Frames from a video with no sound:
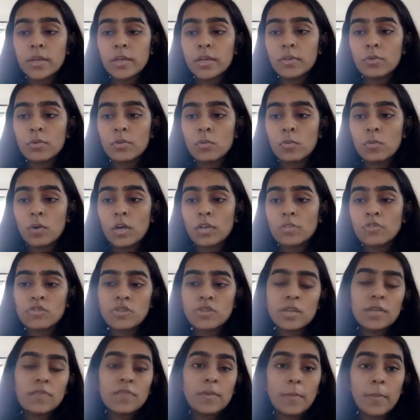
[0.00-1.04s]
to
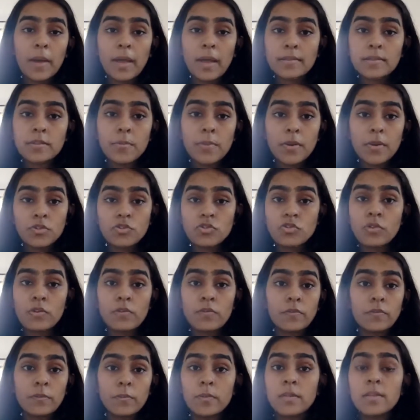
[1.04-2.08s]
achieve emancipation
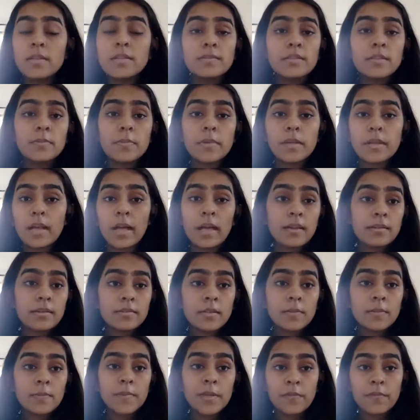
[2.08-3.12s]
of women is the
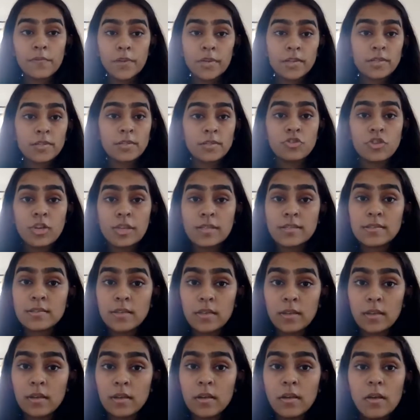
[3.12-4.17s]
mechanism that we are
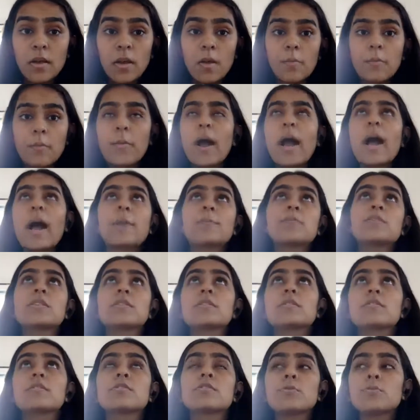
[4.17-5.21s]
suggesting. Perhaps
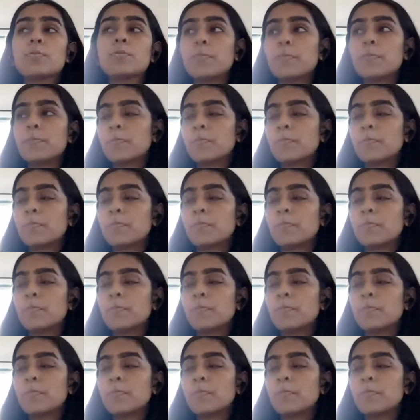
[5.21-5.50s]
suggest to